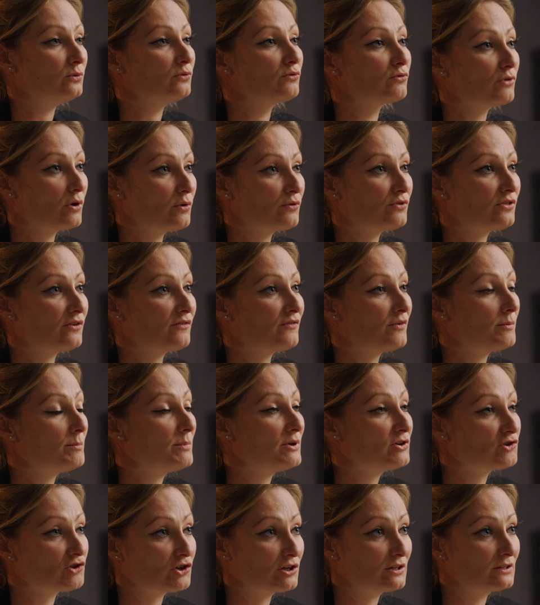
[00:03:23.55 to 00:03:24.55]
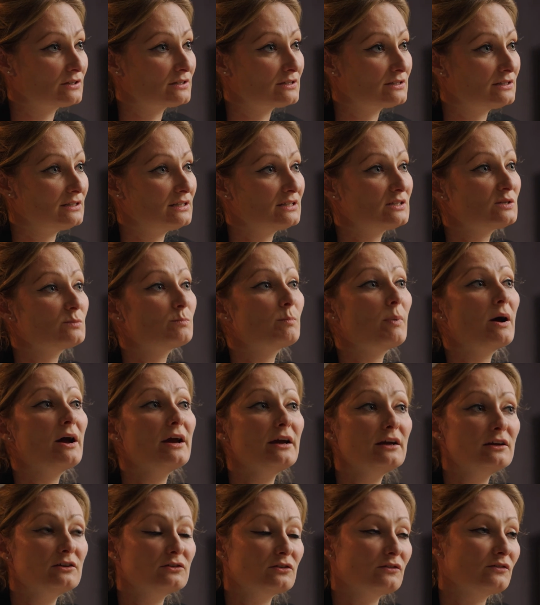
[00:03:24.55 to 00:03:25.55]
growth of emissions despite